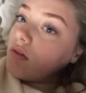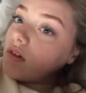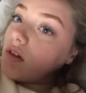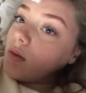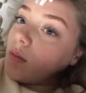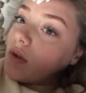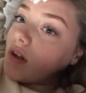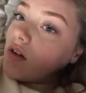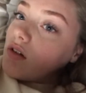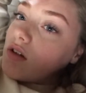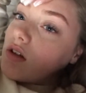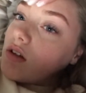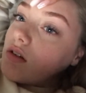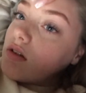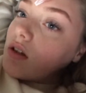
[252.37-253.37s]
my god, you
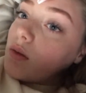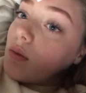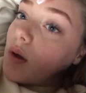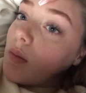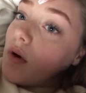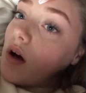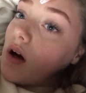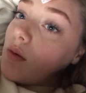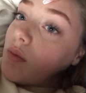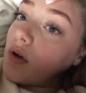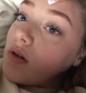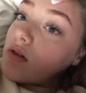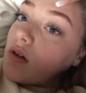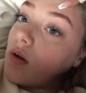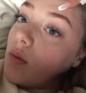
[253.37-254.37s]
can see where my
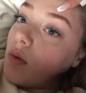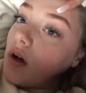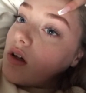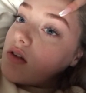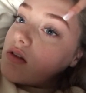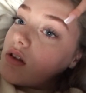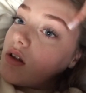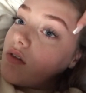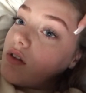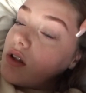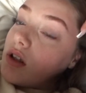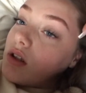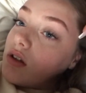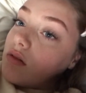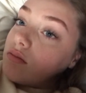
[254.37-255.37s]
eyebrows got waxed the other
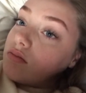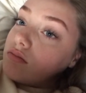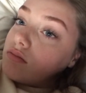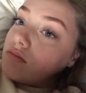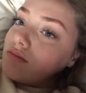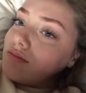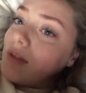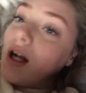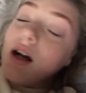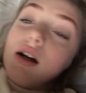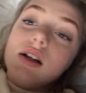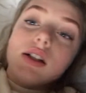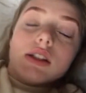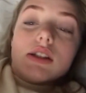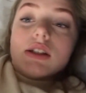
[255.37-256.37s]
day.
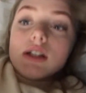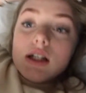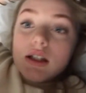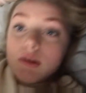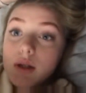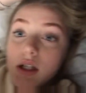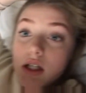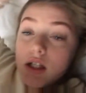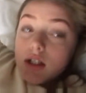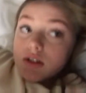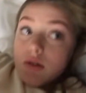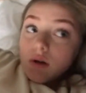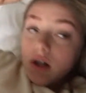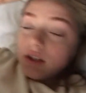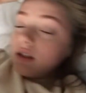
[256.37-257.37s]
Anyway,
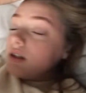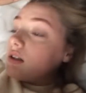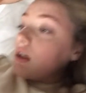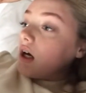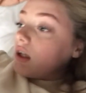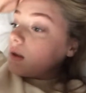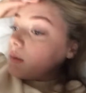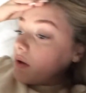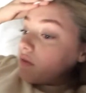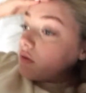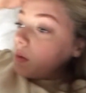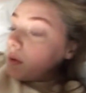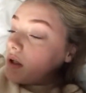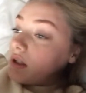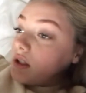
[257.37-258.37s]
so I need to tidy my room,
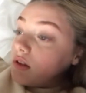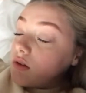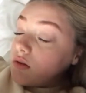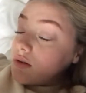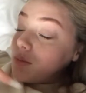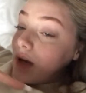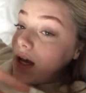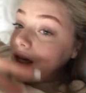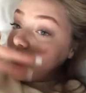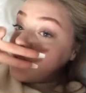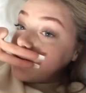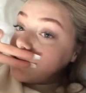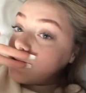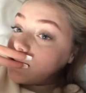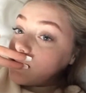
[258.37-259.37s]
I need to do some
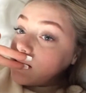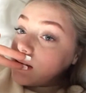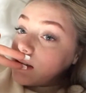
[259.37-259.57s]
editing.